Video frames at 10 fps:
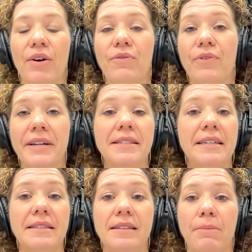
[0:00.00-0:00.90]

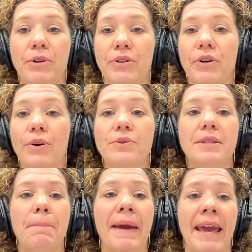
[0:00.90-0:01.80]
Francine Sumner knows
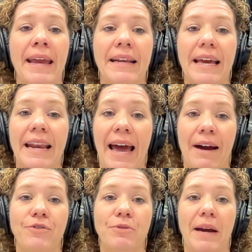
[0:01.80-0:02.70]
the pain and
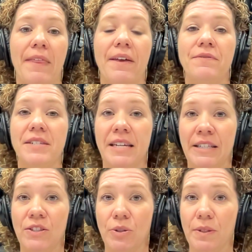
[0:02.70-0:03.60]
aftermath of
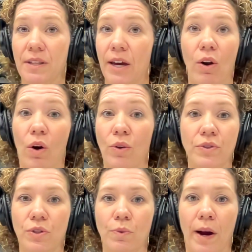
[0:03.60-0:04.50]
teen suicide all
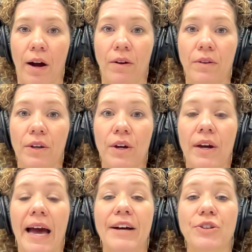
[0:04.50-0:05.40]
too well,
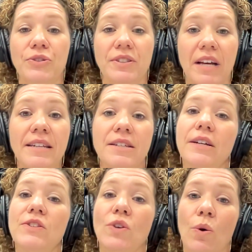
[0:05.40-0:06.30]
as her son
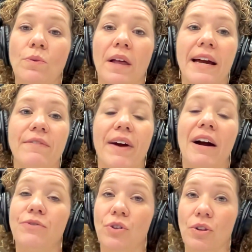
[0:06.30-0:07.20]
took his own life
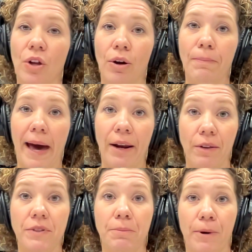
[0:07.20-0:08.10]
after a long battle
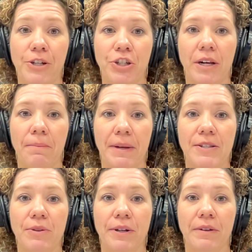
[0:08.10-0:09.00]
of depression and
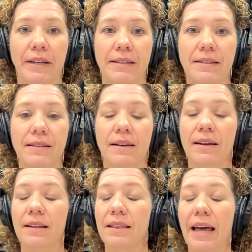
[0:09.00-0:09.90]
mental illness.
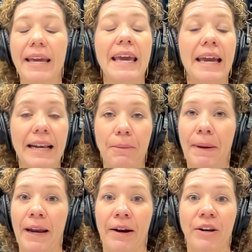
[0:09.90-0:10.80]
Like any
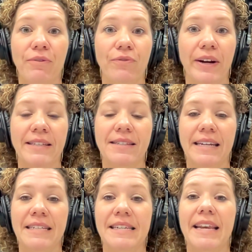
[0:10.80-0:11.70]
parent,
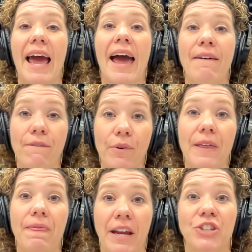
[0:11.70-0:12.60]
Francine did
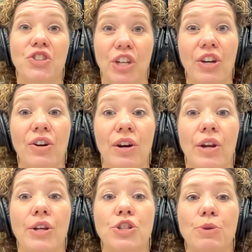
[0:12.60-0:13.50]
everything she
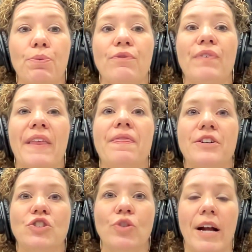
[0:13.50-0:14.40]
could to prevent
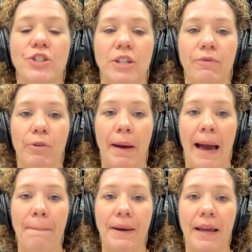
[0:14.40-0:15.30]
this tragedy from
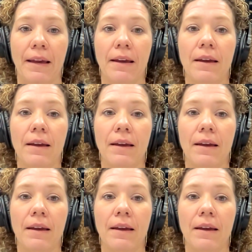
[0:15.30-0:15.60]
happening.